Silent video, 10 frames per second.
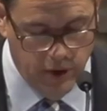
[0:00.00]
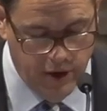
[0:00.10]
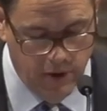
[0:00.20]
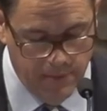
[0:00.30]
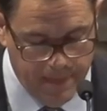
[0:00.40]

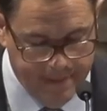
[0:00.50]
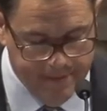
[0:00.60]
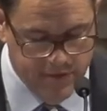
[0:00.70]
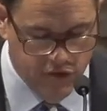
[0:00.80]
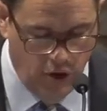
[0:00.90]
also
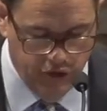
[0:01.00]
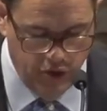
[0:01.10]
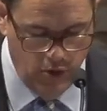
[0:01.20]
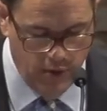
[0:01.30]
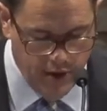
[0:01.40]

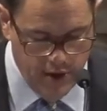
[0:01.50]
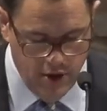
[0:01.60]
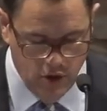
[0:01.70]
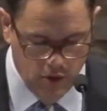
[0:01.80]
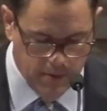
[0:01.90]

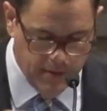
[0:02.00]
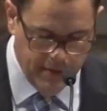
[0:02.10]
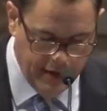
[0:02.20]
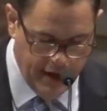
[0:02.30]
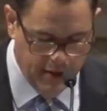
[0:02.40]
in the sermon at
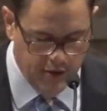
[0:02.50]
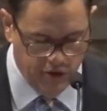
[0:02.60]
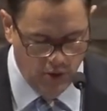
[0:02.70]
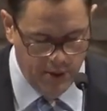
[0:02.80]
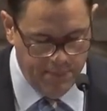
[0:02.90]
Pentecost.
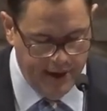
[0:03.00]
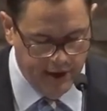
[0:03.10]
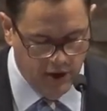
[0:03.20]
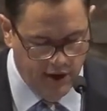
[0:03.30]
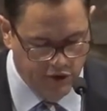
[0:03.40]
But
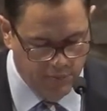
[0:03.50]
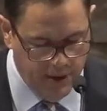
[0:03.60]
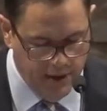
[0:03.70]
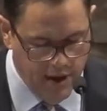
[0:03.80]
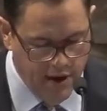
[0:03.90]
for everyone
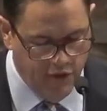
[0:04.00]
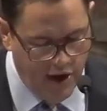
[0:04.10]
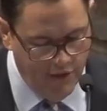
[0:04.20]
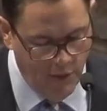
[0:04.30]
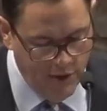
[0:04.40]
who calls the
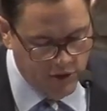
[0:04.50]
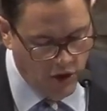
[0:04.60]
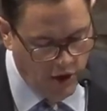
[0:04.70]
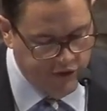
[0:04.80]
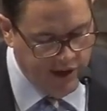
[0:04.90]
name of the Lord will be
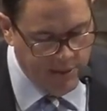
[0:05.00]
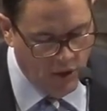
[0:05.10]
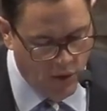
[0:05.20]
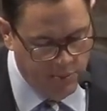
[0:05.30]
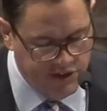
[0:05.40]
saved.
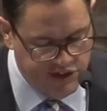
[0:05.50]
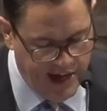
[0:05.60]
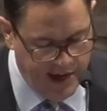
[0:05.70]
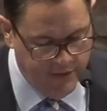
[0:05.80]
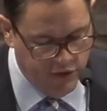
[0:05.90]

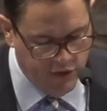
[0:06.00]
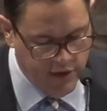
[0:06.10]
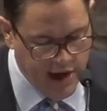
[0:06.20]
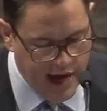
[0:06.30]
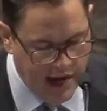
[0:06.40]
And then listen to
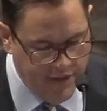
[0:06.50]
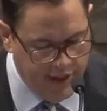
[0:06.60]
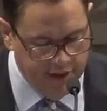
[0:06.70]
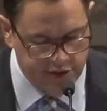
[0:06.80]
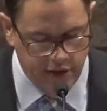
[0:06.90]
the
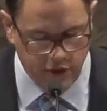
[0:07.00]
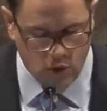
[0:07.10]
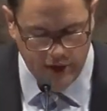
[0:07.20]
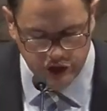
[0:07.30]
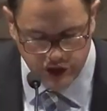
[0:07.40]
question
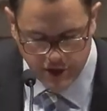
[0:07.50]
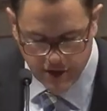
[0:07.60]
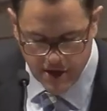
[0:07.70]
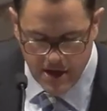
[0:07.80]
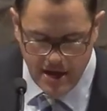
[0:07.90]

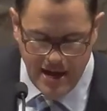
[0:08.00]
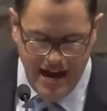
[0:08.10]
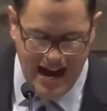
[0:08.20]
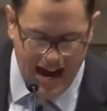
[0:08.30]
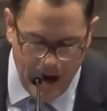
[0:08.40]
How
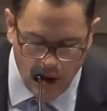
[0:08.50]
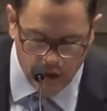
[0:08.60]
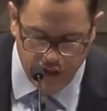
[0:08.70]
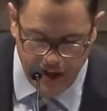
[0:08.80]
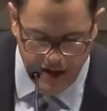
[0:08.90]
then
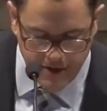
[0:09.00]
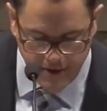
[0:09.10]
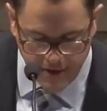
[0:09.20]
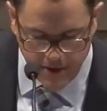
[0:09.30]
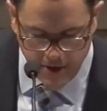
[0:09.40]

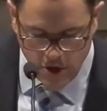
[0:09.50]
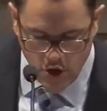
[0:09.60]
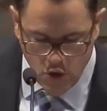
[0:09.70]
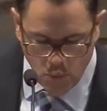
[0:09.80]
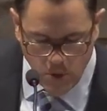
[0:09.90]
will they
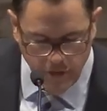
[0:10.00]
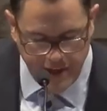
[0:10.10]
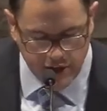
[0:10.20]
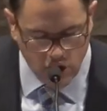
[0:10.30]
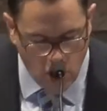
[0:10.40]
call on
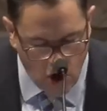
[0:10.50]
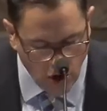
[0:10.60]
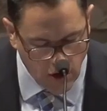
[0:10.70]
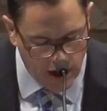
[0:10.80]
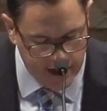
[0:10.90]
him
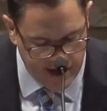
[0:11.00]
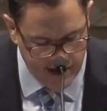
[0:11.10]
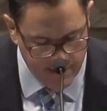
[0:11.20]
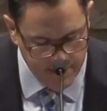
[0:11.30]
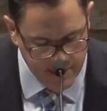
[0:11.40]

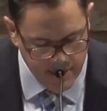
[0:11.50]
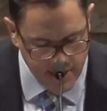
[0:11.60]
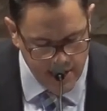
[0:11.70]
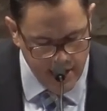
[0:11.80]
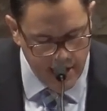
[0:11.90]
in whom they
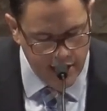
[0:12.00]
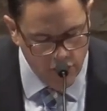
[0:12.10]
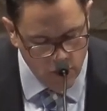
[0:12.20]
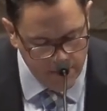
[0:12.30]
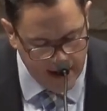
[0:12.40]
have not
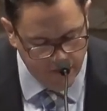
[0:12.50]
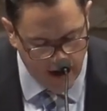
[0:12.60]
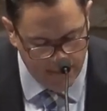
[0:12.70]
believed?